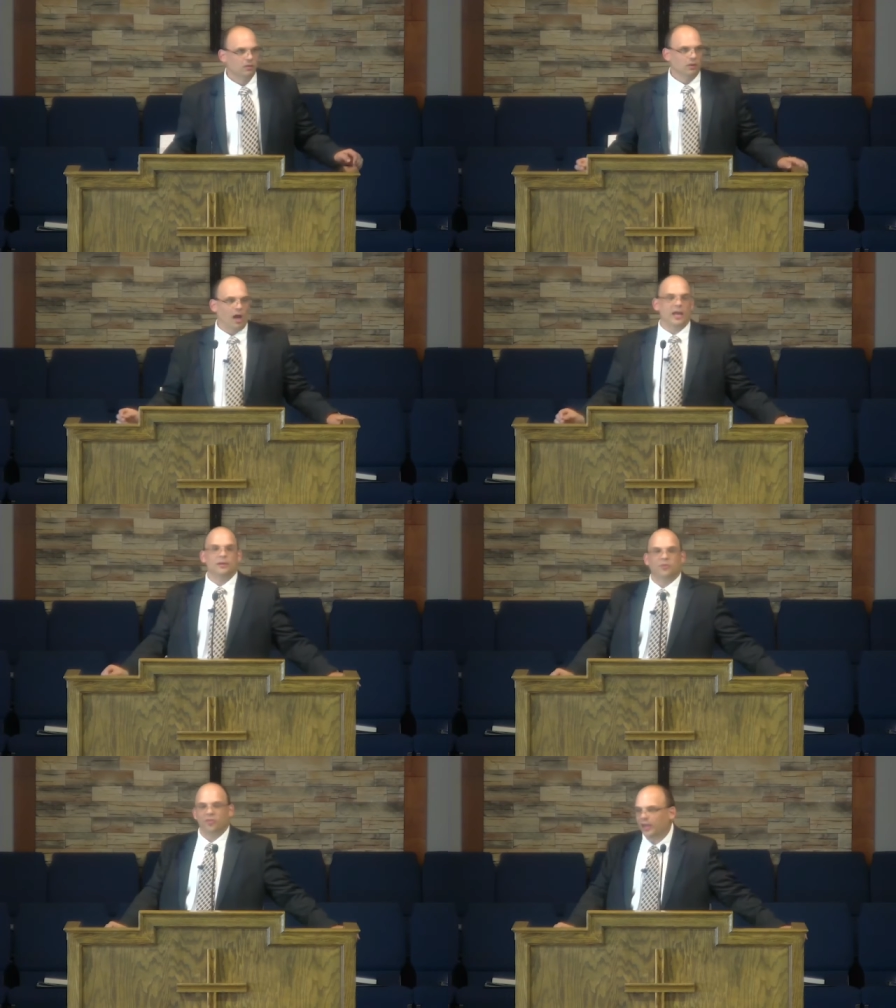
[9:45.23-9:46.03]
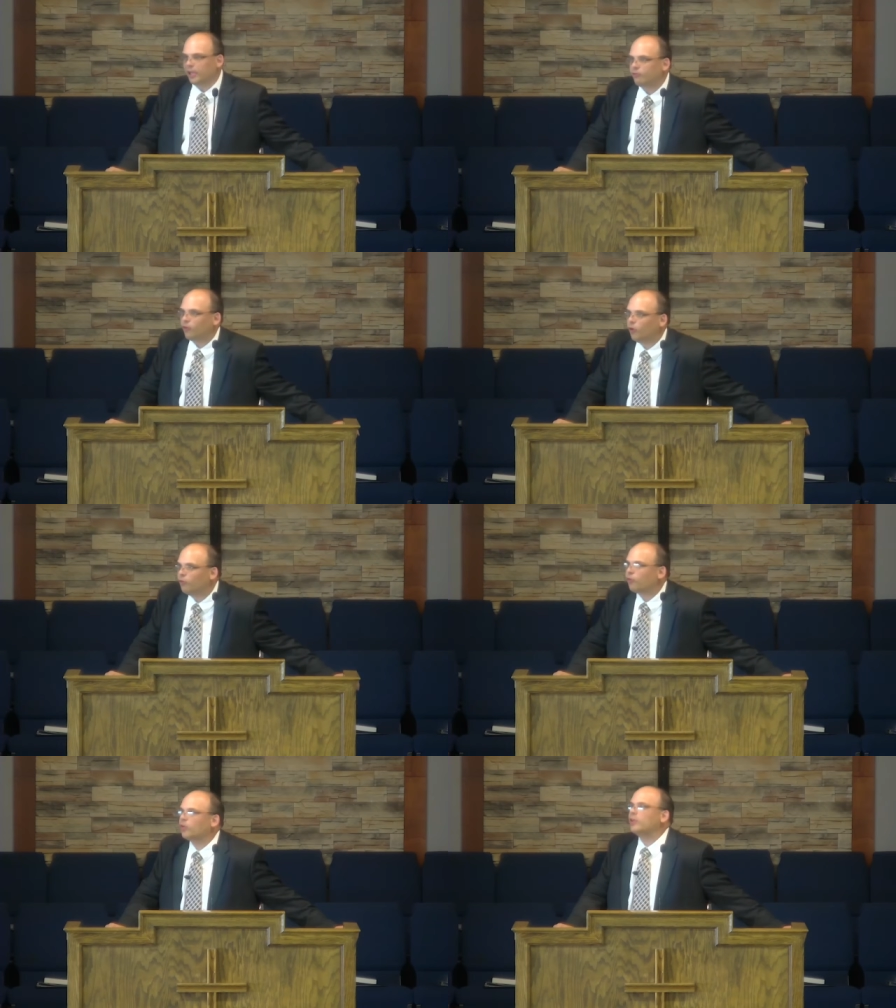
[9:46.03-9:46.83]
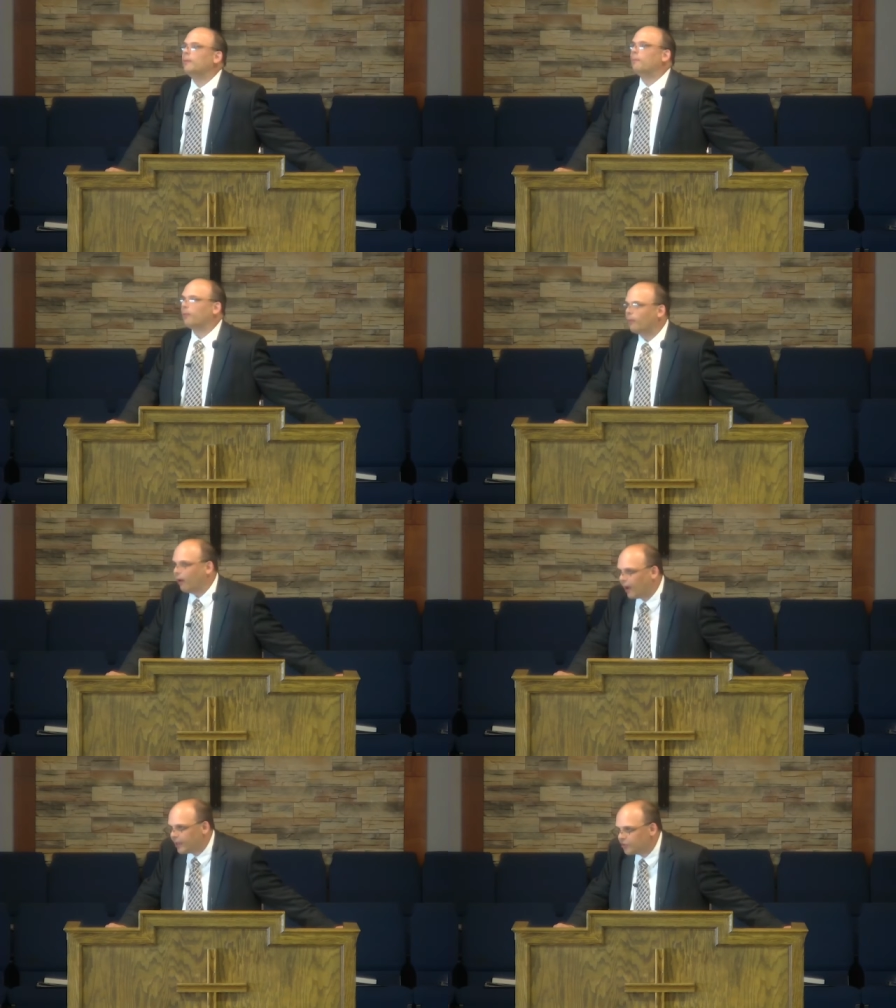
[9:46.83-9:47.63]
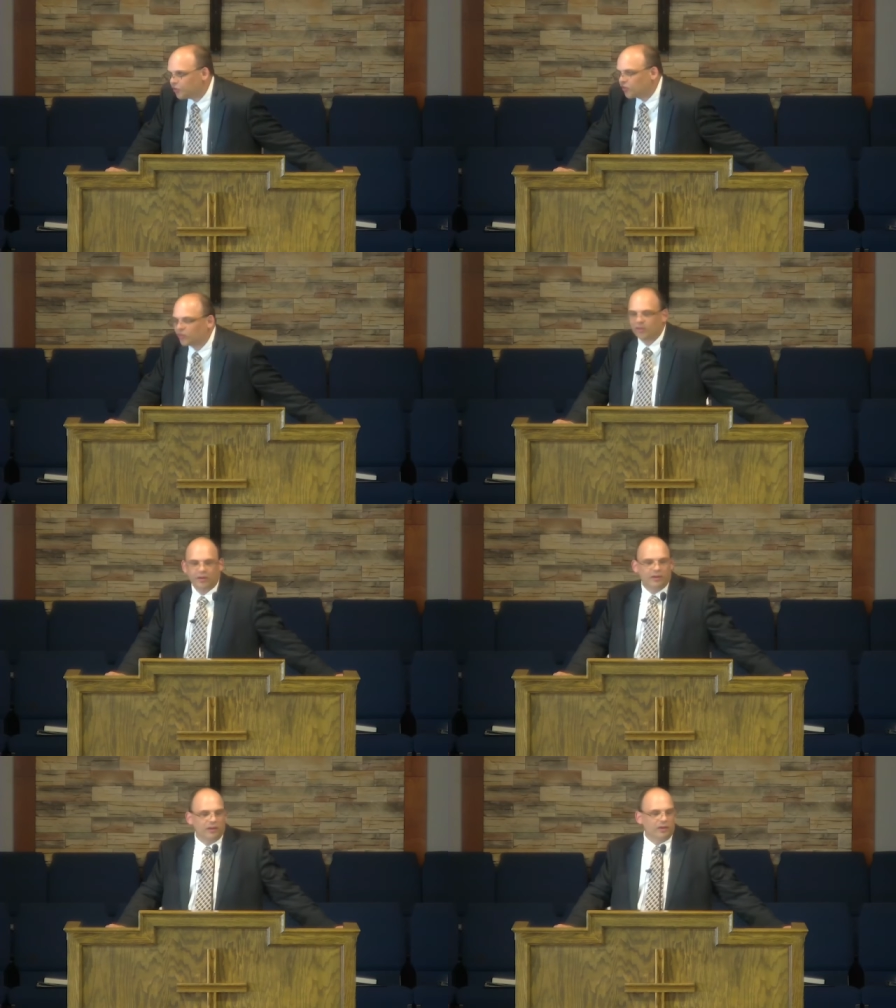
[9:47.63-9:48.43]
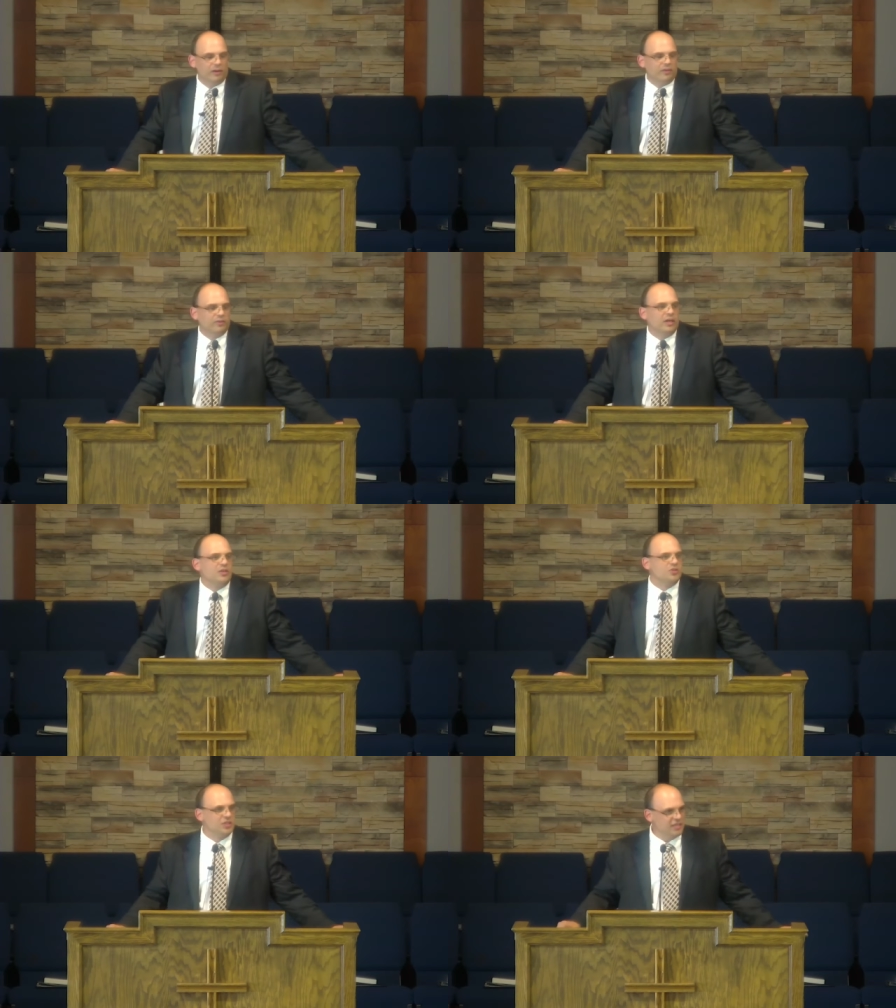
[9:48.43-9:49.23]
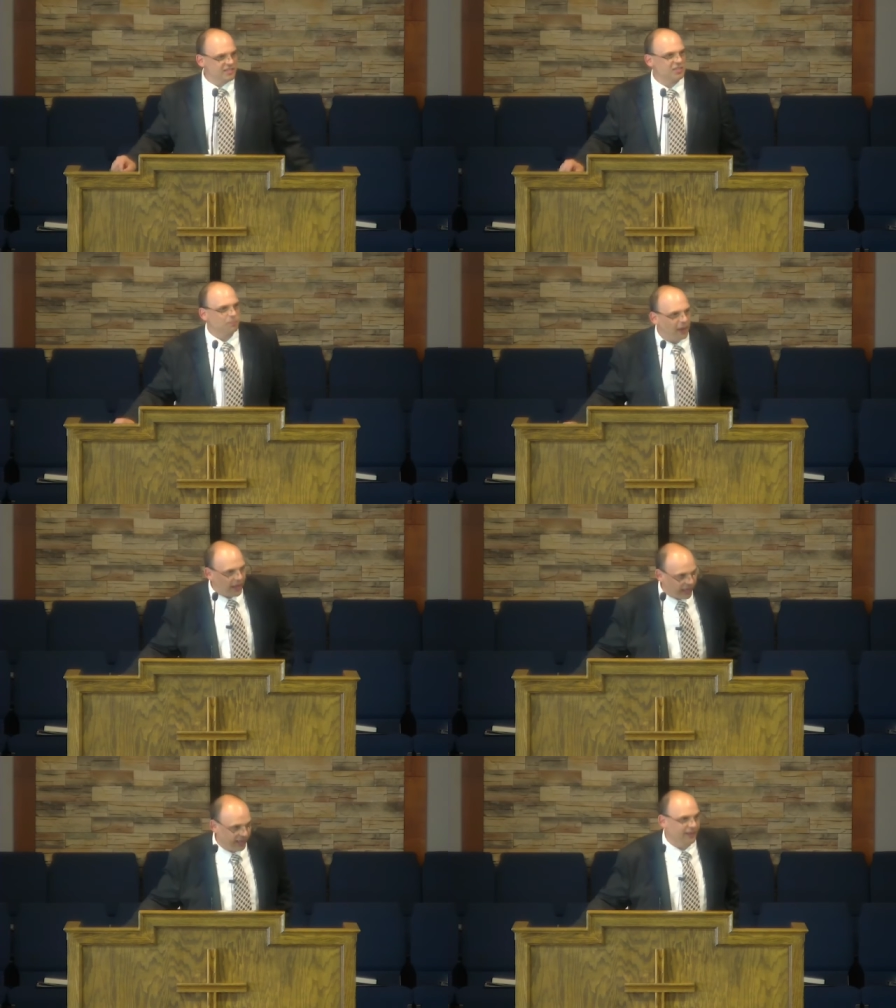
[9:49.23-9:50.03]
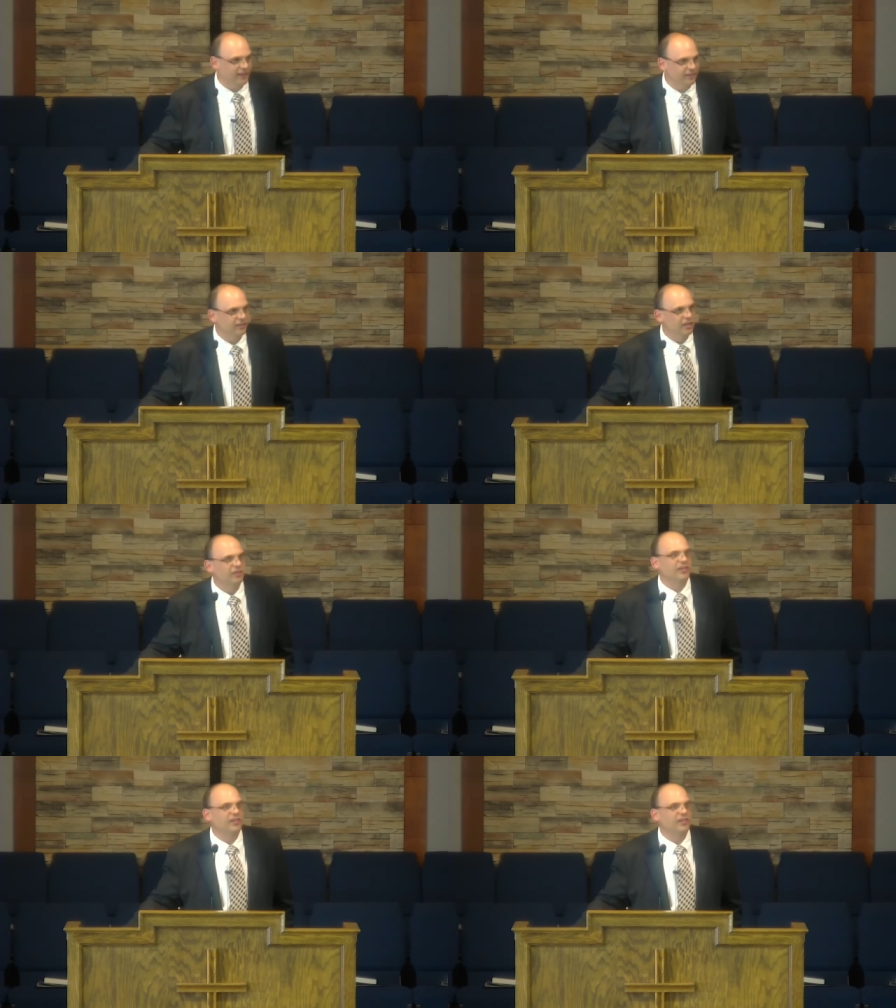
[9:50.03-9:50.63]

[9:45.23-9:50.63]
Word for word: I am thankful for the price that Jesus paid, sure.